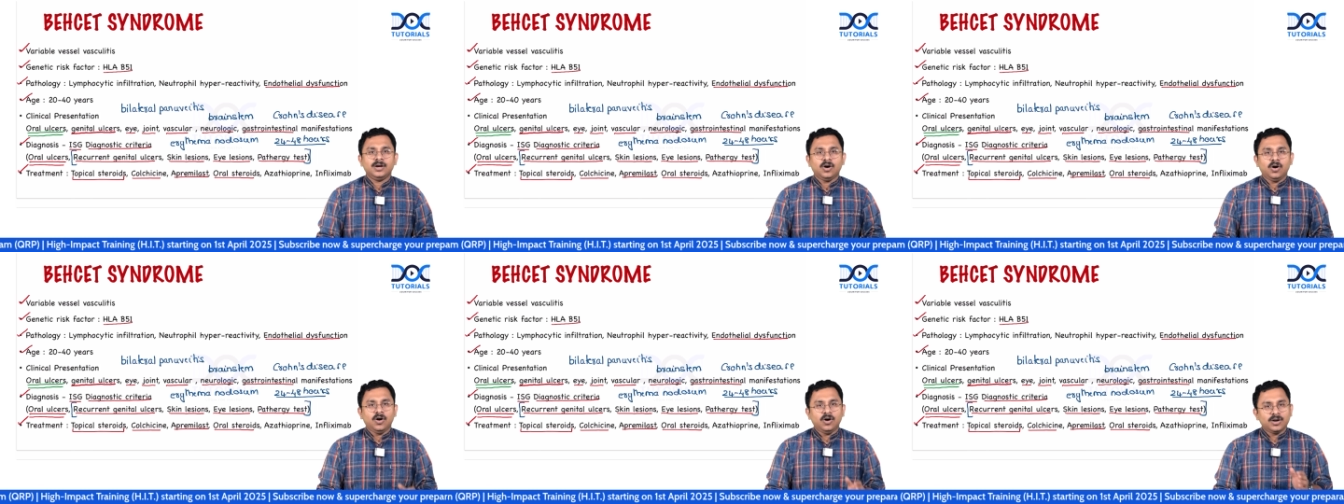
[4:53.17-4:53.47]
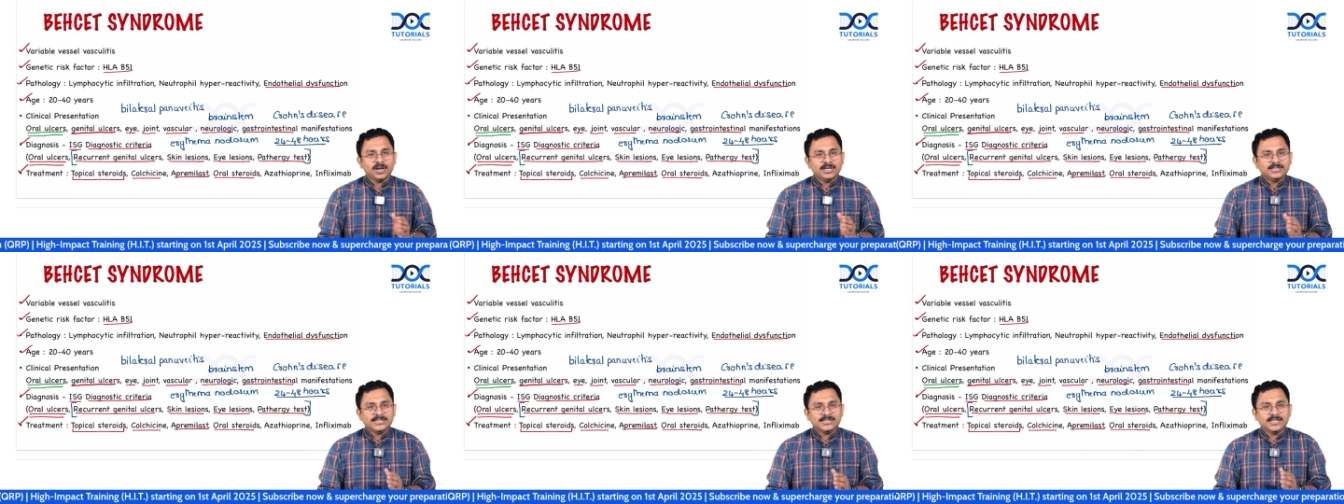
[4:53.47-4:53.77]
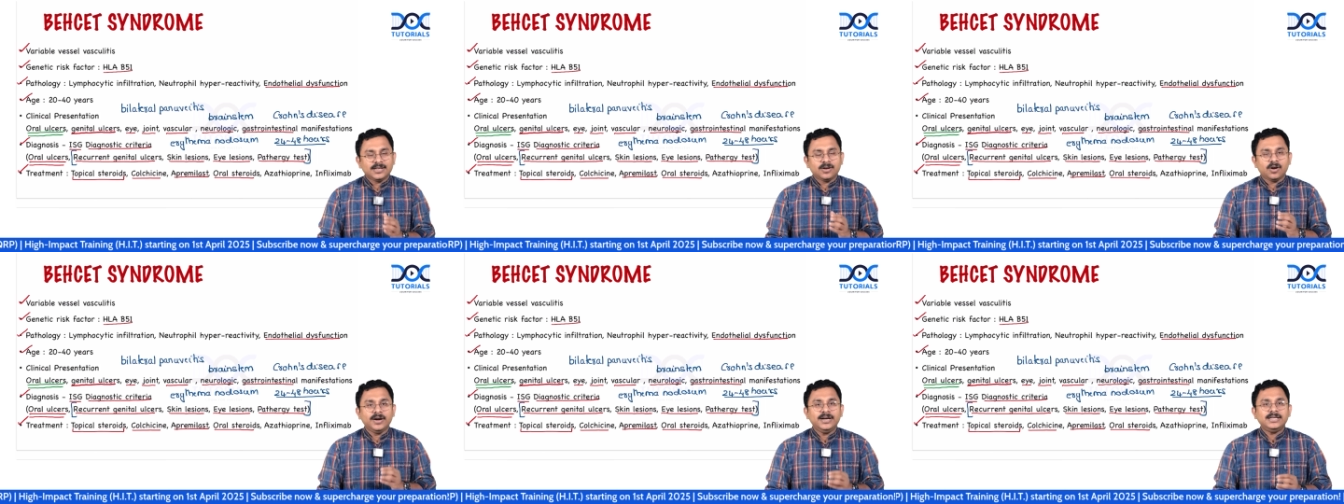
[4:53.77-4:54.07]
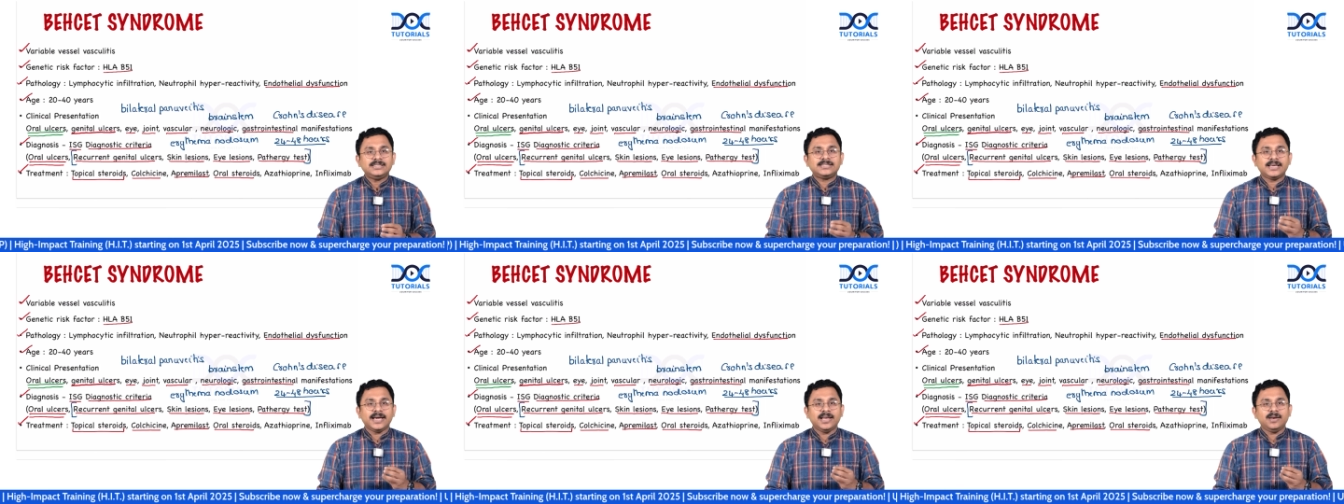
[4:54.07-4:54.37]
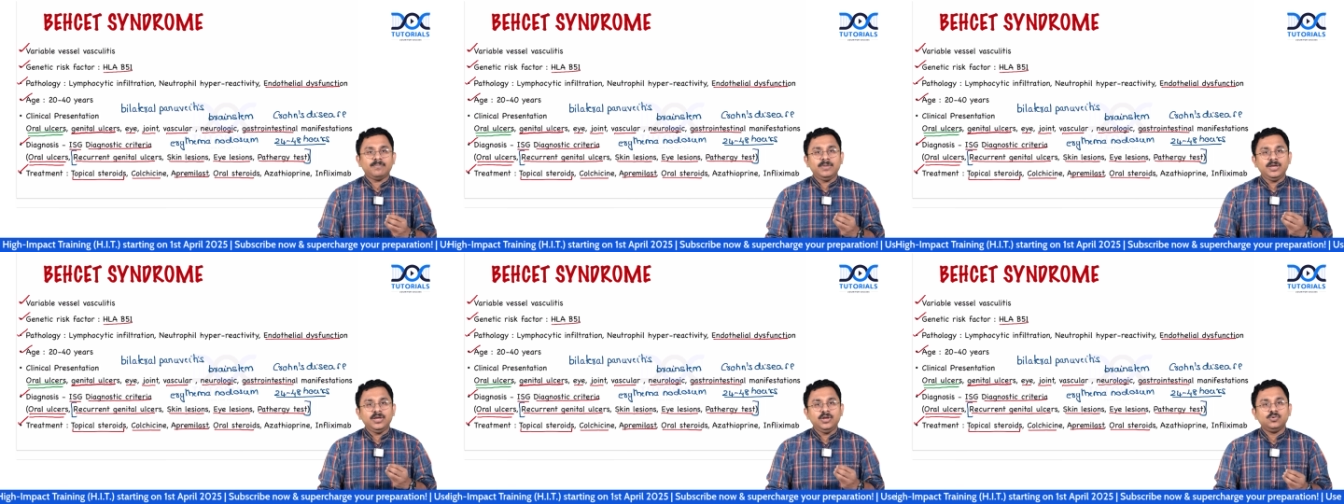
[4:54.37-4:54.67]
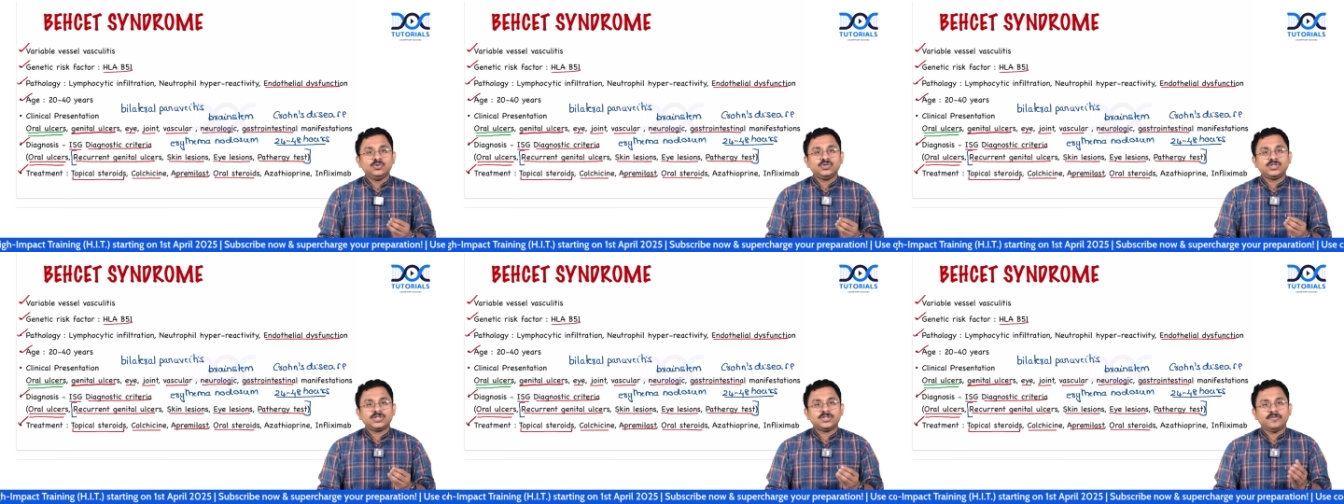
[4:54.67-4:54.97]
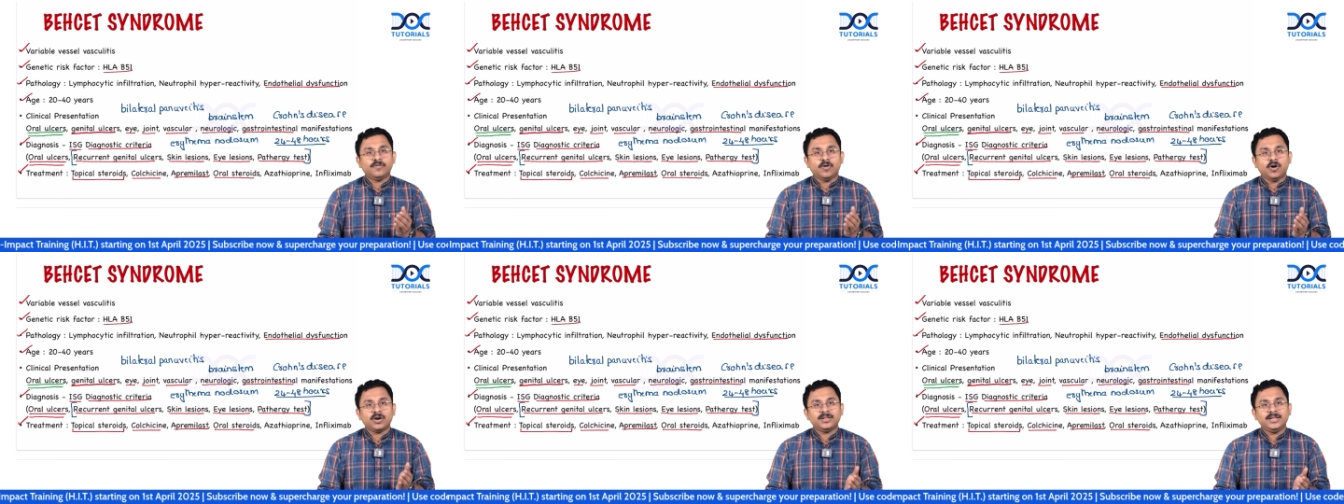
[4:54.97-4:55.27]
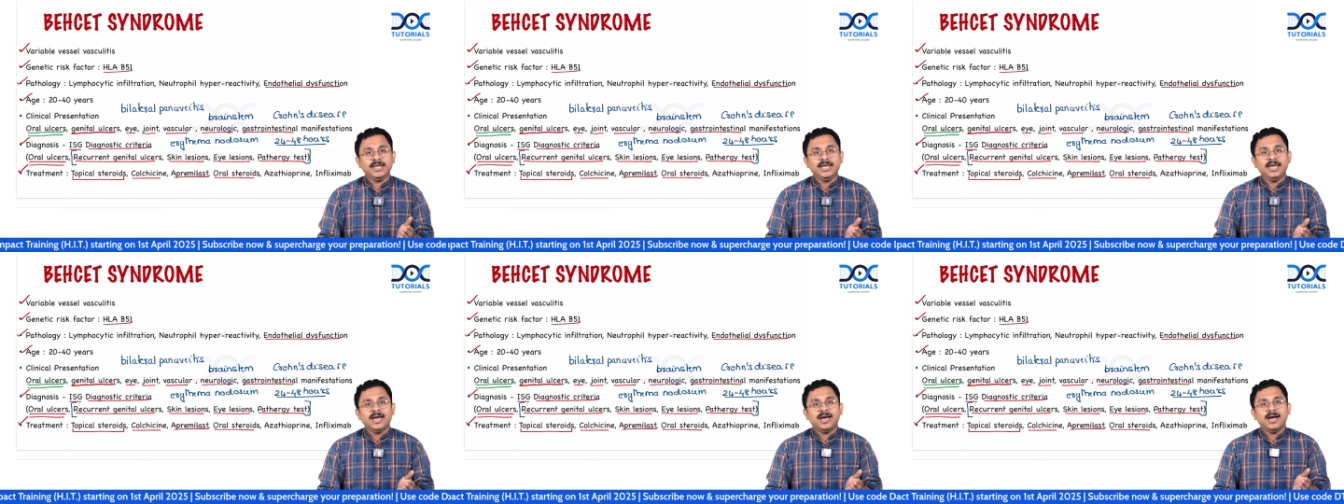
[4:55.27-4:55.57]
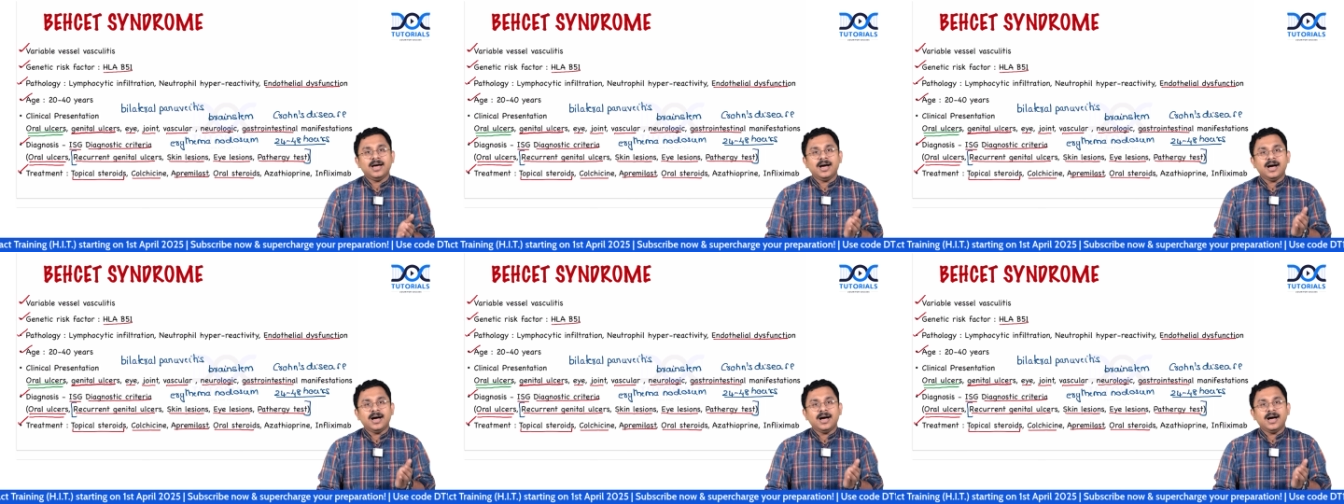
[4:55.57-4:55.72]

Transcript: Oral steroids can be used for the